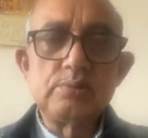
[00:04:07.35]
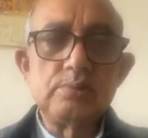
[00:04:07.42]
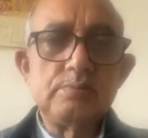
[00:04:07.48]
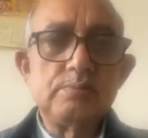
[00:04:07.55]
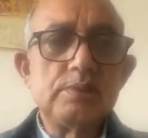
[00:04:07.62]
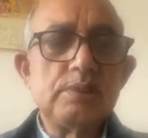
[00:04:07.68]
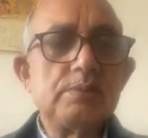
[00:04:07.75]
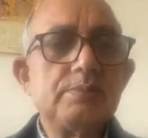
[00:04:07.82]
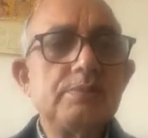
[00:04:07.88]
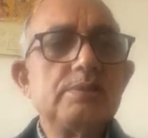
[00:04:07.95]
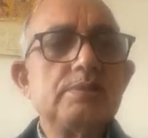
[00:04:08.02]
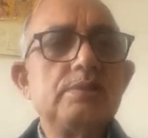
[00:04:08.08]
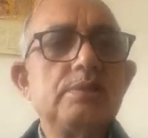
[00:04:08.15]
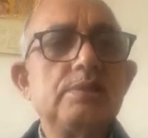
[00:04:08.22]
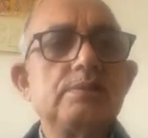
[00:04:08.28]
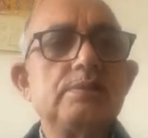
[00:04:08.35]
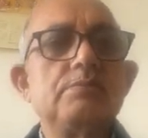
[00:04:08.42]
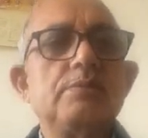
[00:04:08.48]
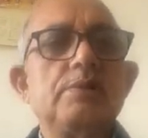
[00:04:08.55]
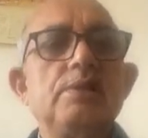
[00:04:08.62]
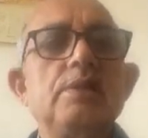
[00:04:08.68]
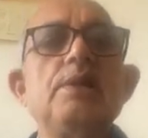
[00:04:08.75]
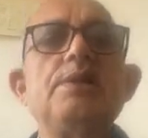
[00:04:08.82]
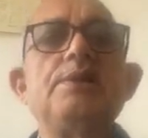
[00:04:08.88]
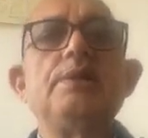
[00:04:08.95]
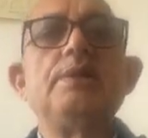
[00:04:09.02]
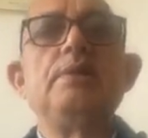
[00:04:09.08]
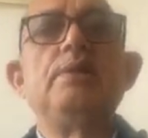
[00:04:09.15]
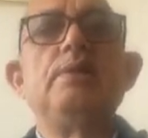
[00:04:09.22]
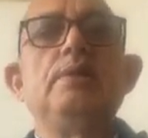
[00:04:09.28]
That means there's some reality